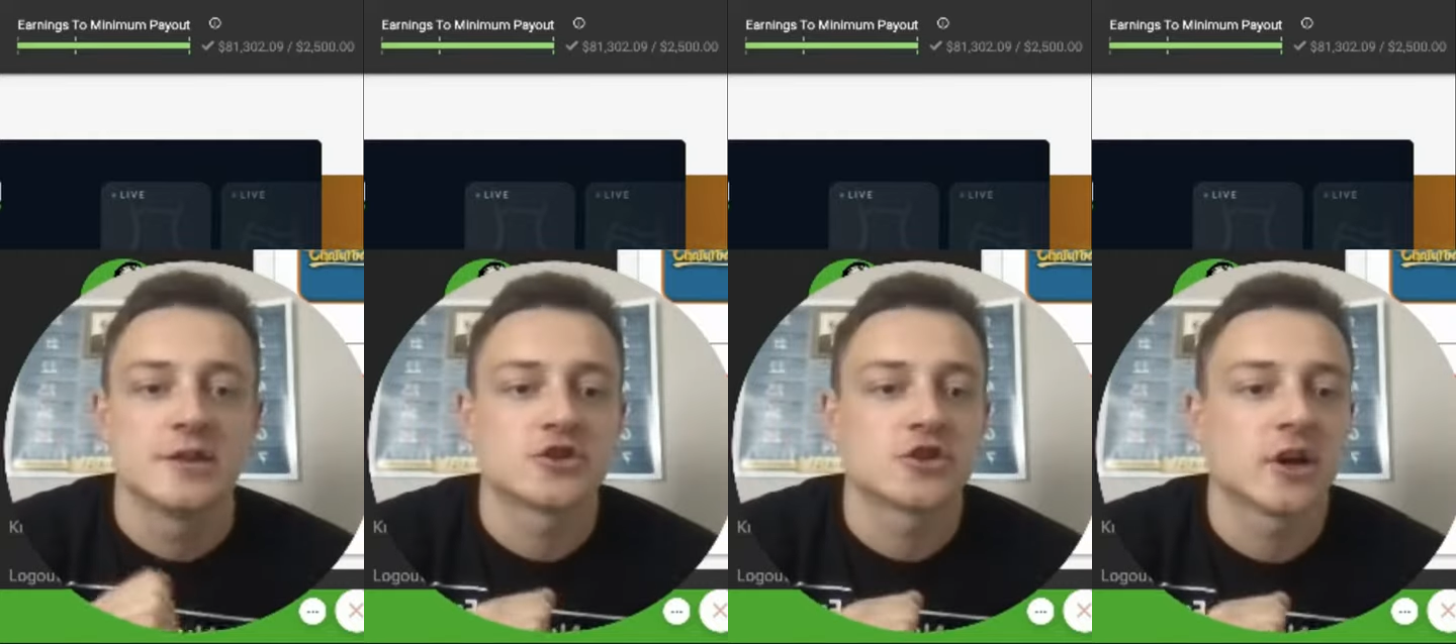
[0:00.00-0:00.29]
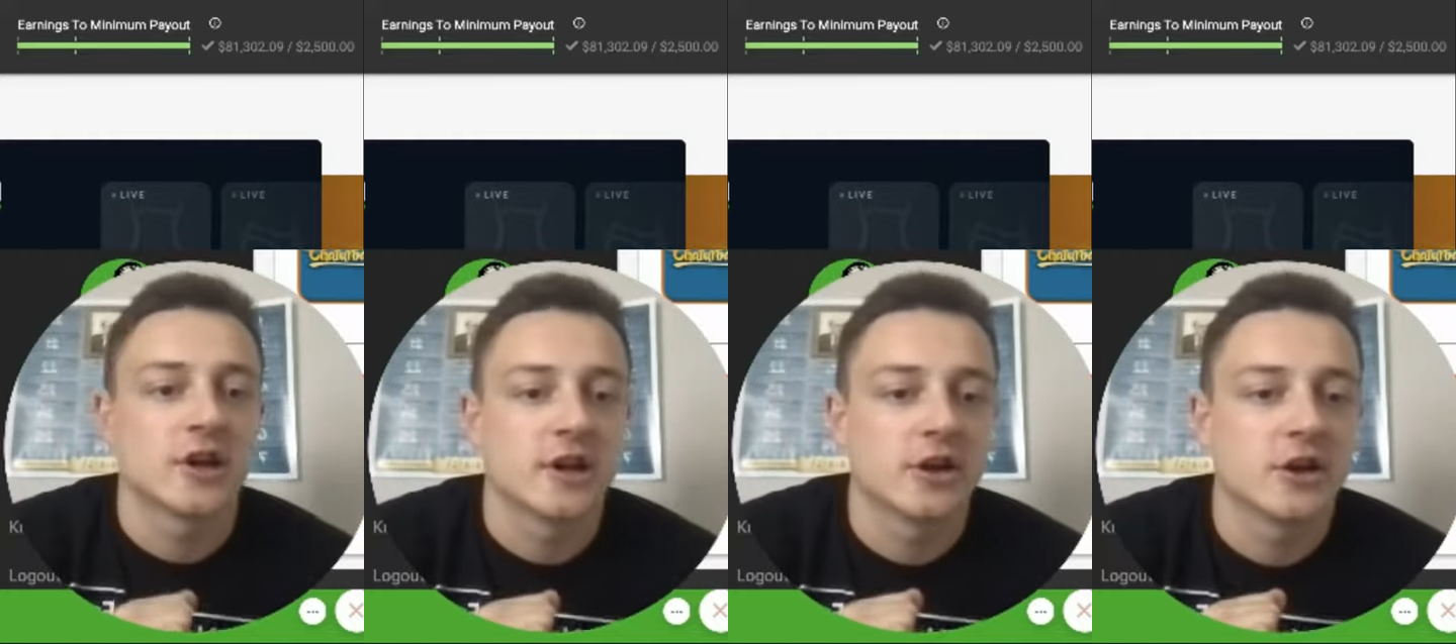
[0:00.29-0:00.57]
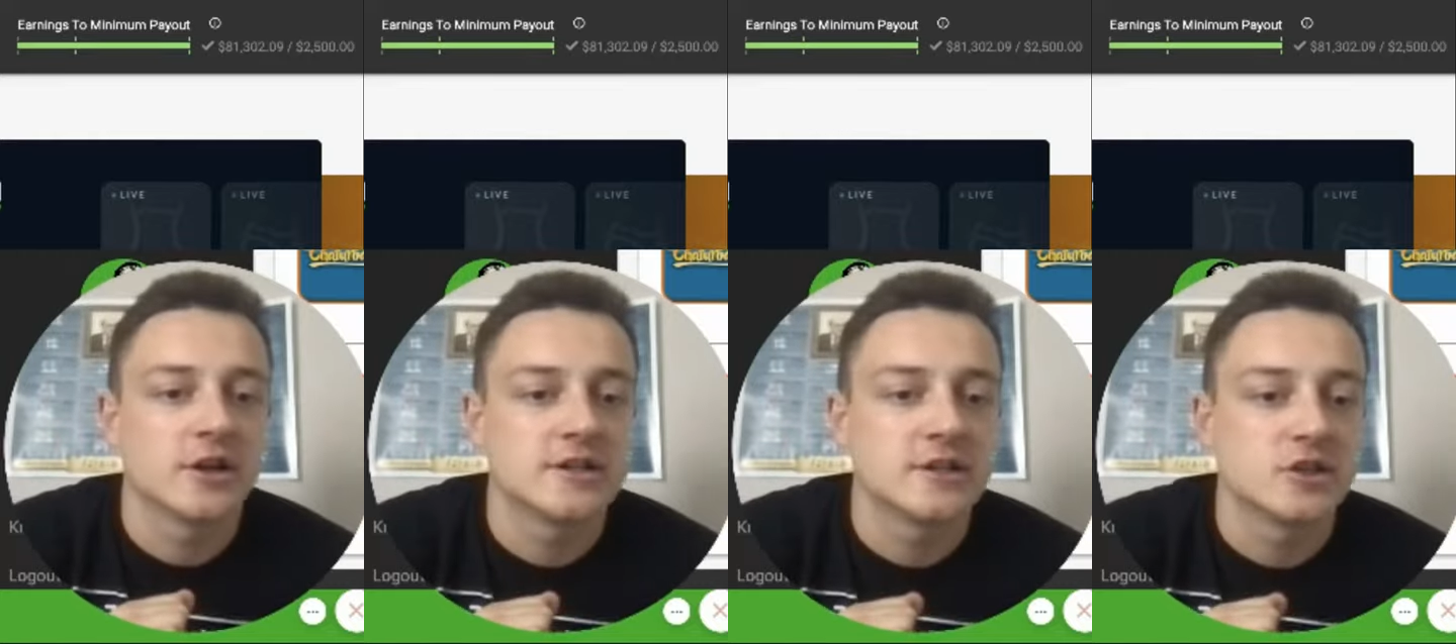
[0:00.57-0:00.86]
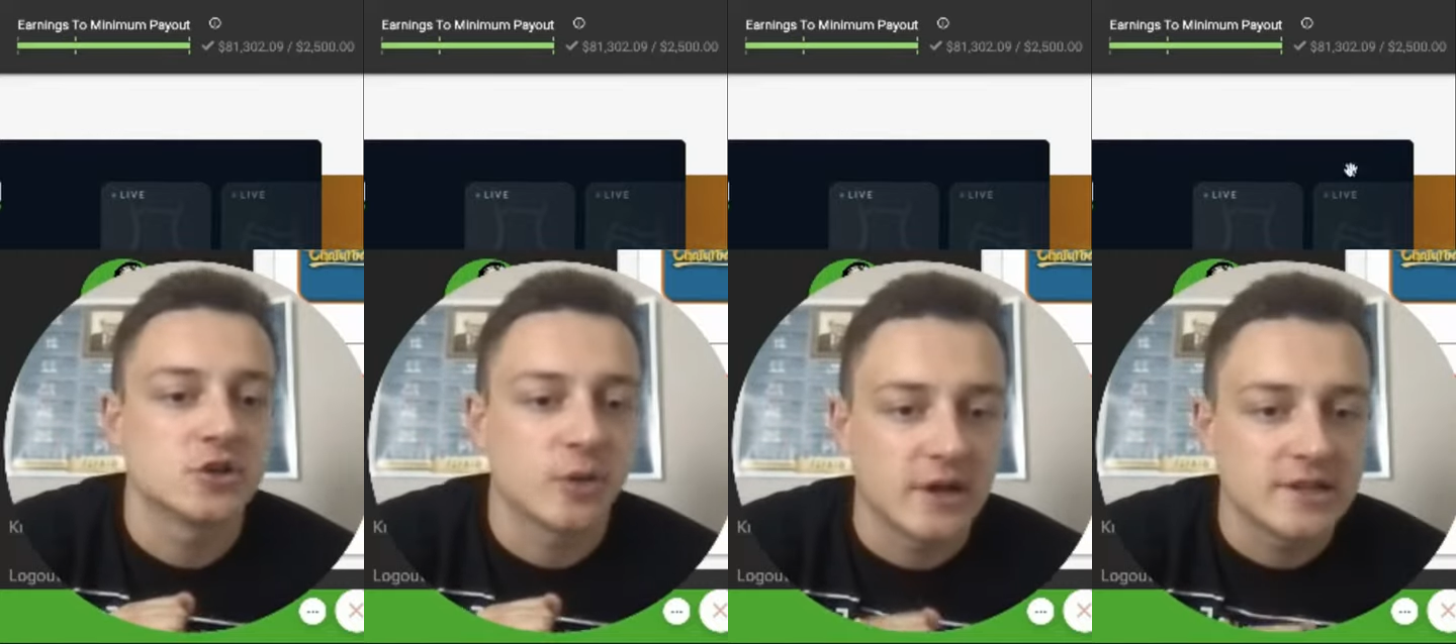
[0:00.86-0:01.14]
This right here is
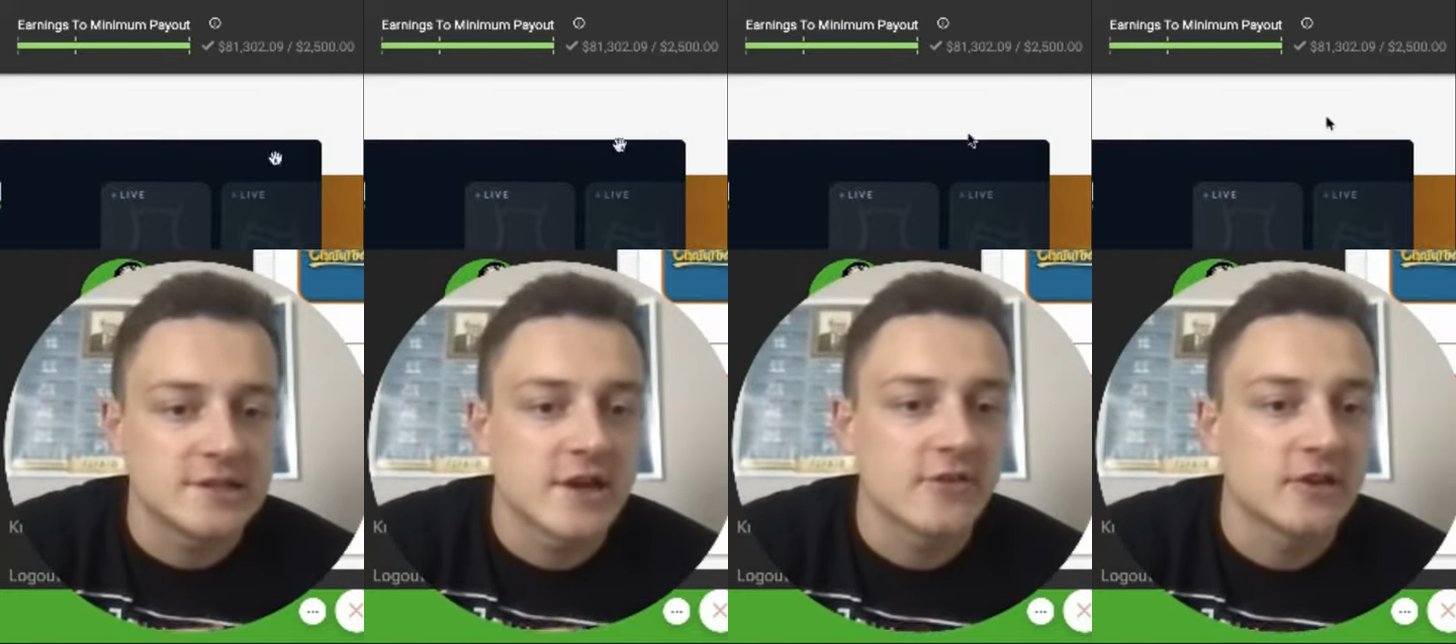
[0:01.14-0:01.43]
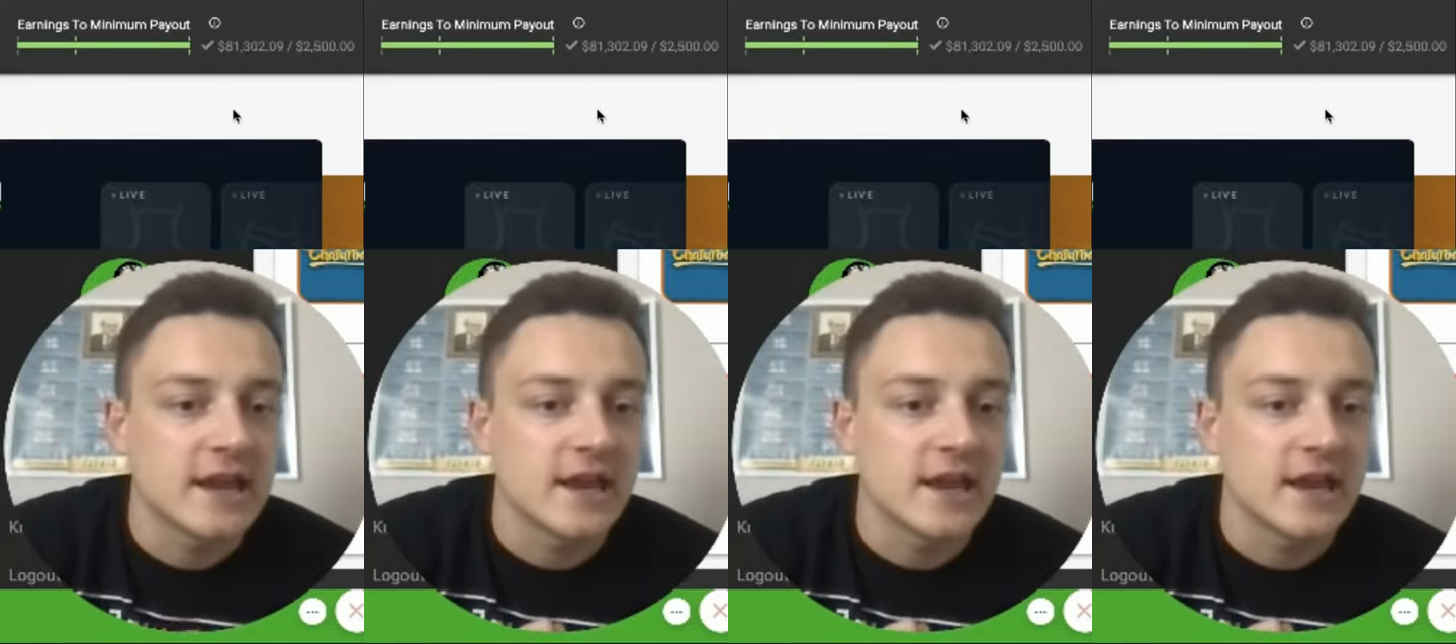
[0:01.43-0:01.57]
in 27